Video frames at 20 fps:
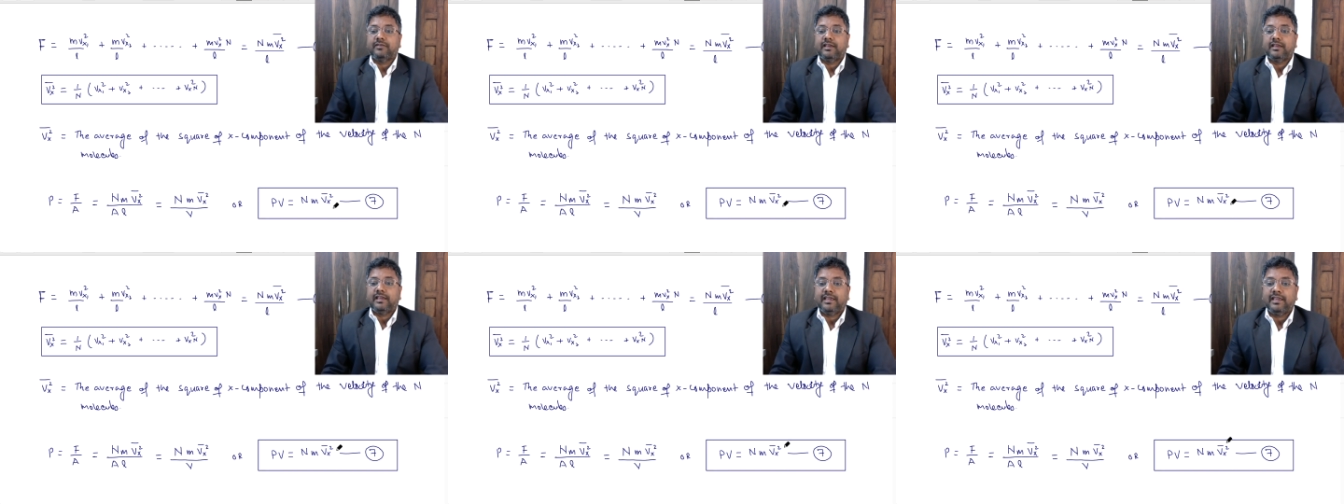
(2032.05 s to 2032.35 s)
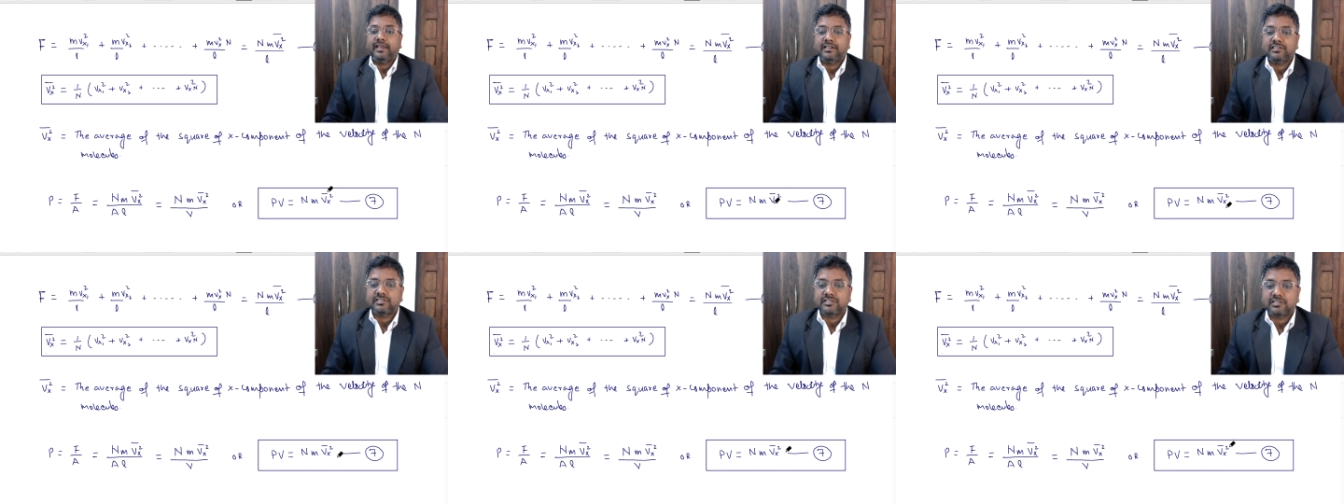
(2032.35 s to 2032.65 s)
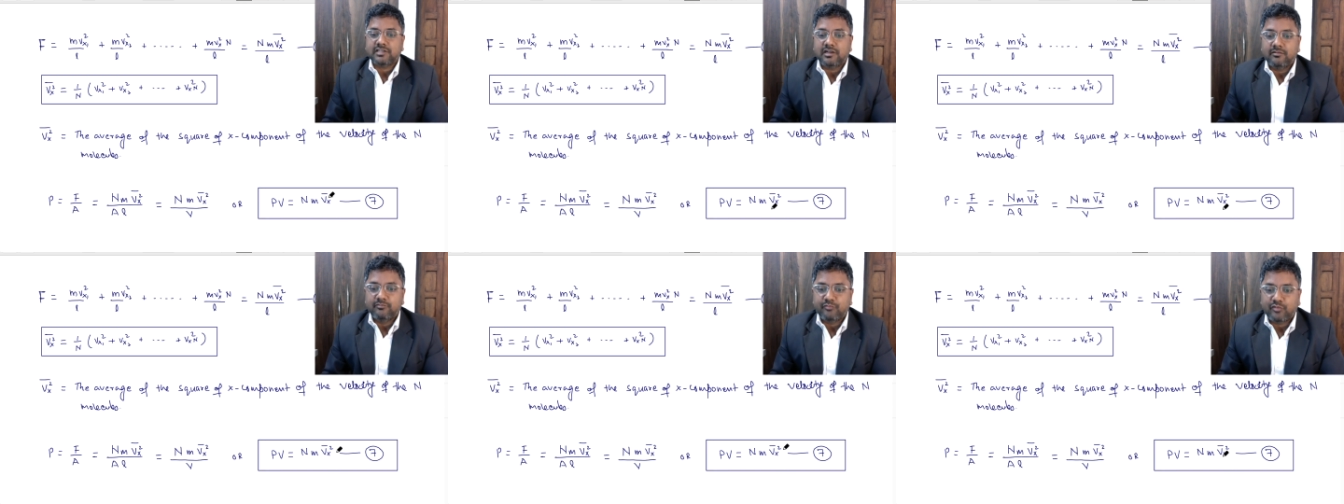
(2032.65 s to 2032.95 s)
x
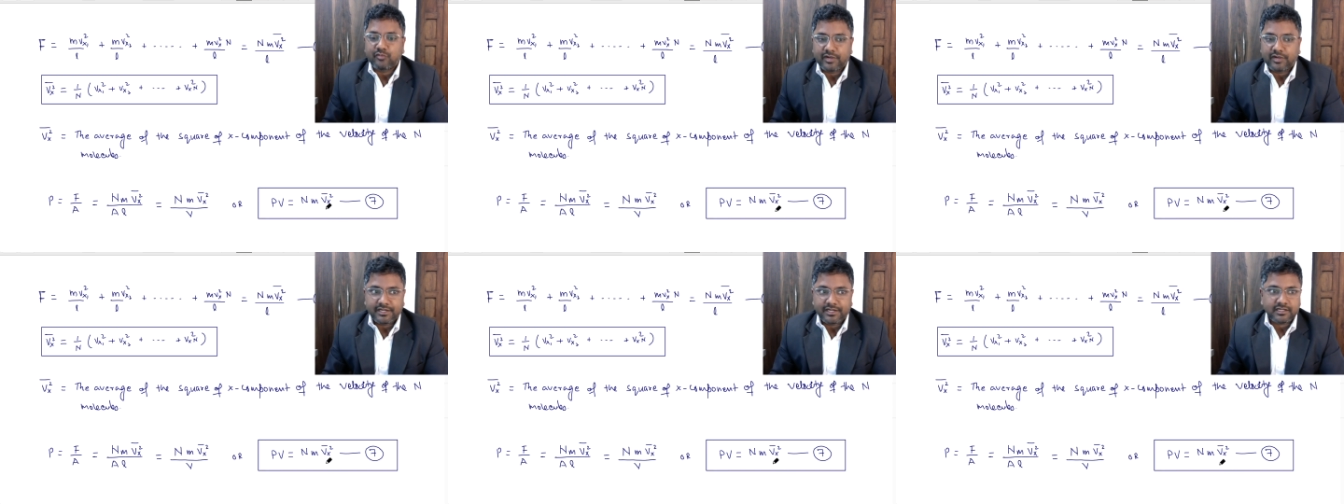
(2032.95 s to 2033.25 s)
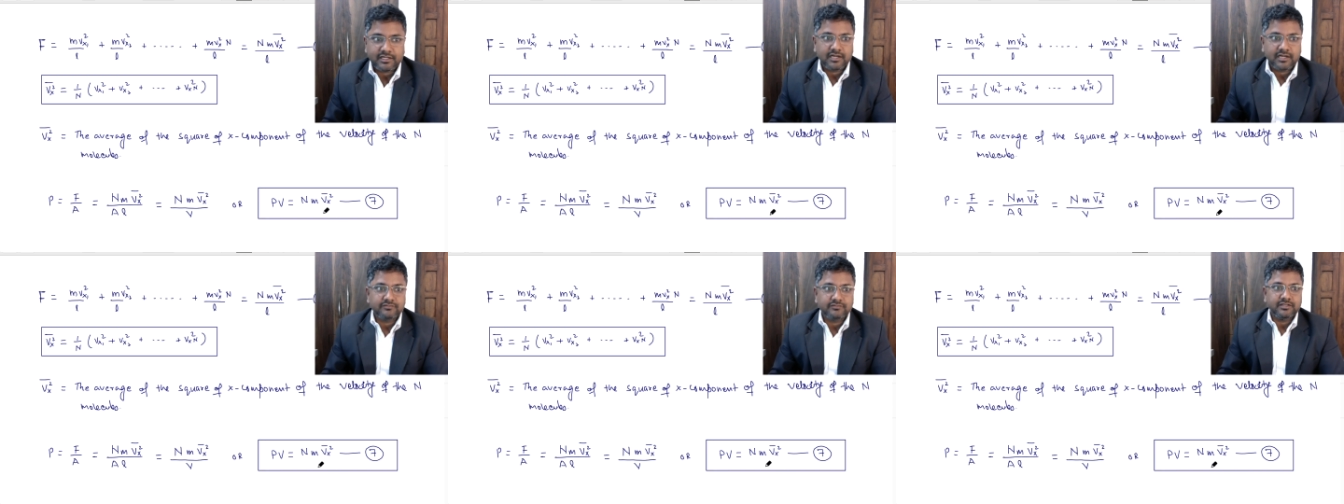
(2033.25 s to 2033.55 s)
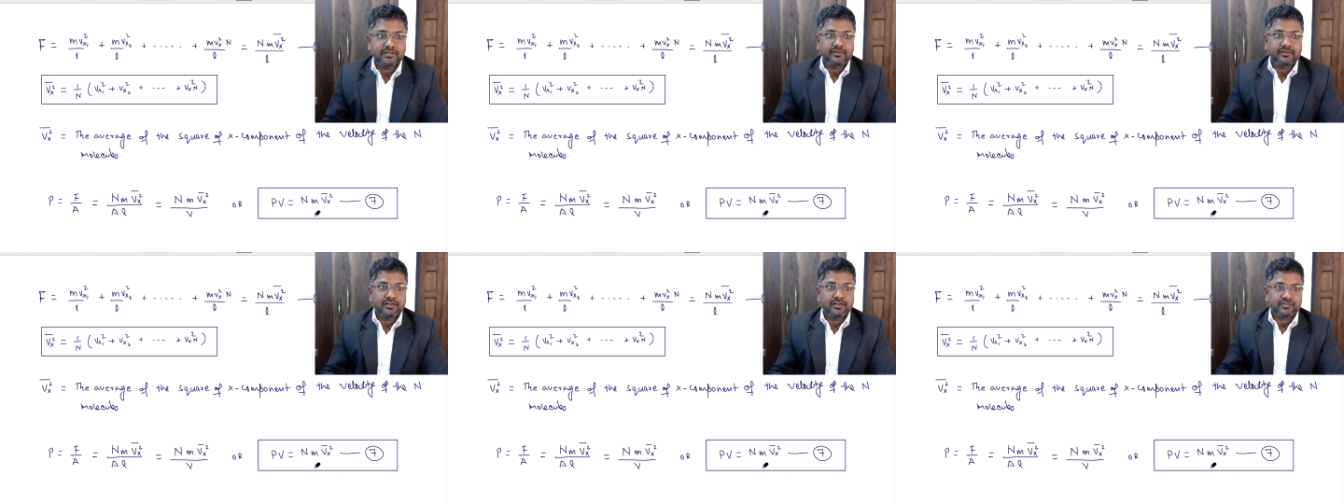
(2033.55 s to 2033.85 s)
component of the
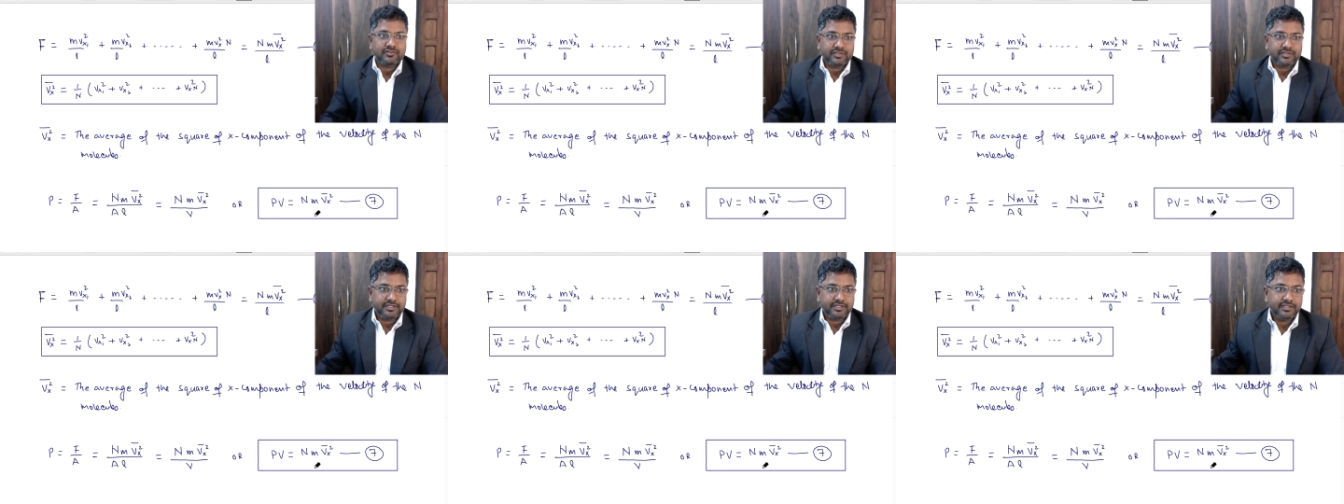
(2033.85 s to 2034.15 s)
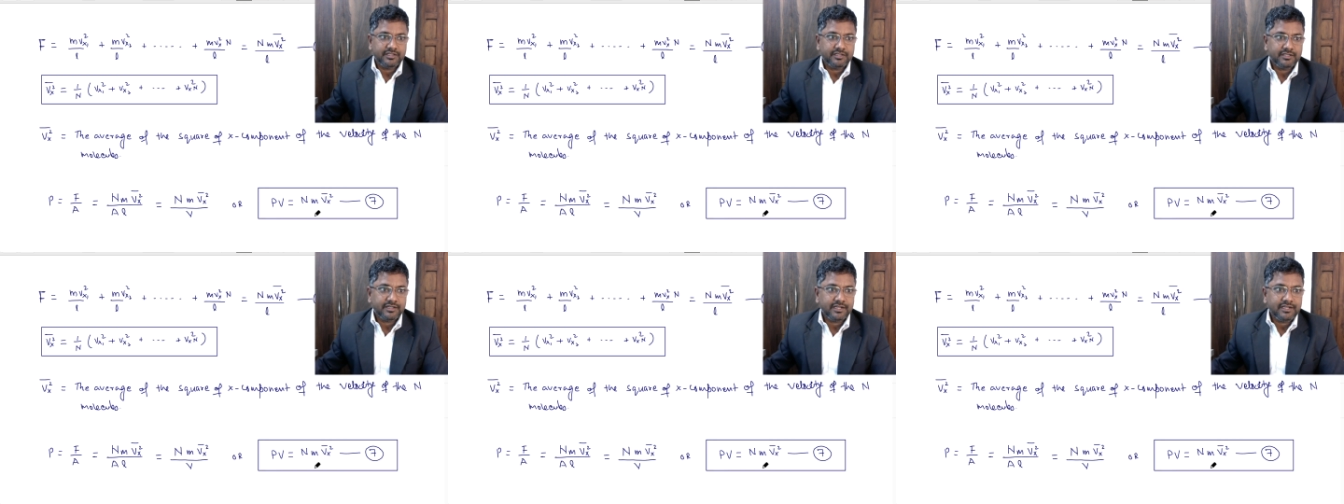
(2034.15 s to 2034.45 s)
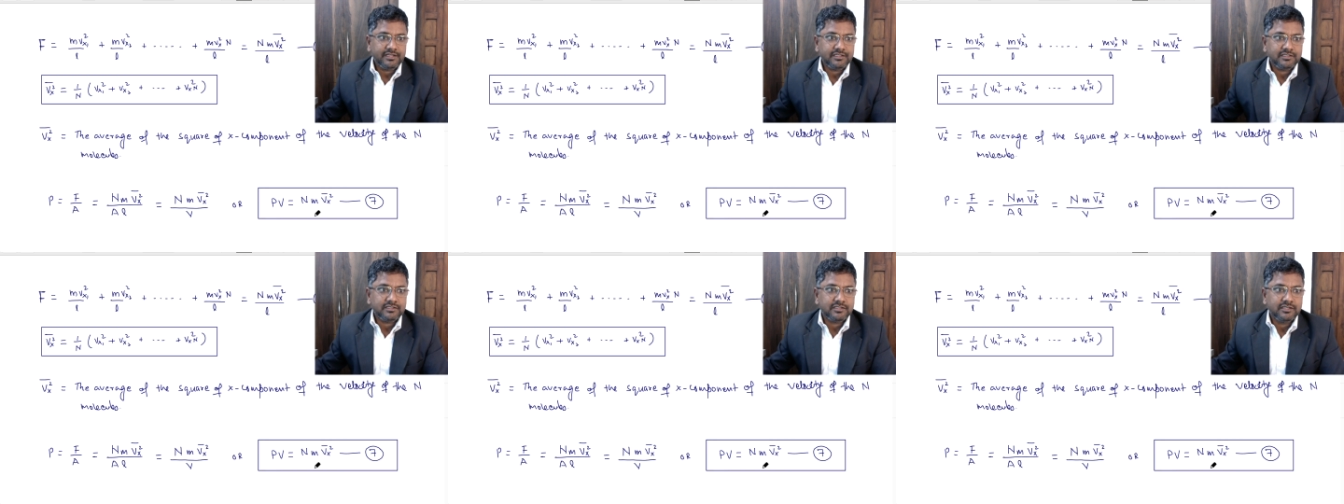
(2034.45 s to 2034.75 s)
velocity, right?